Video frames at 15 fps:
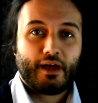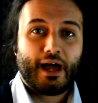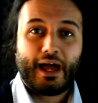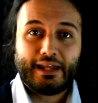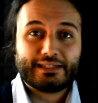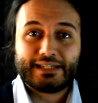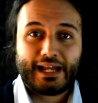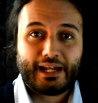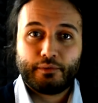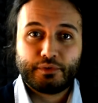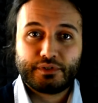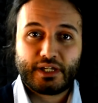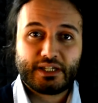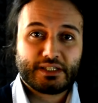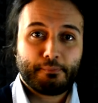An Italian would
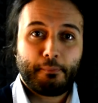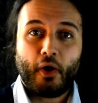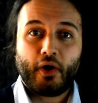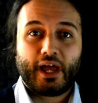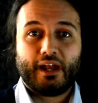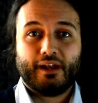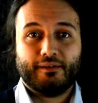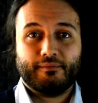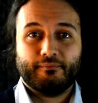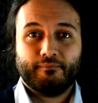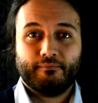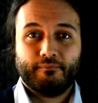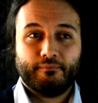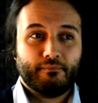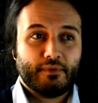say spoken,
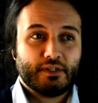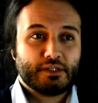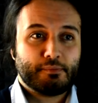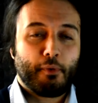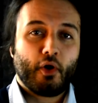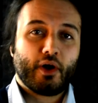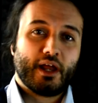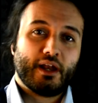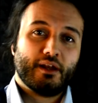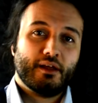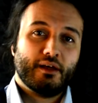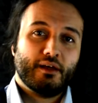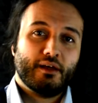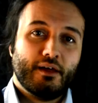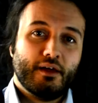spoken,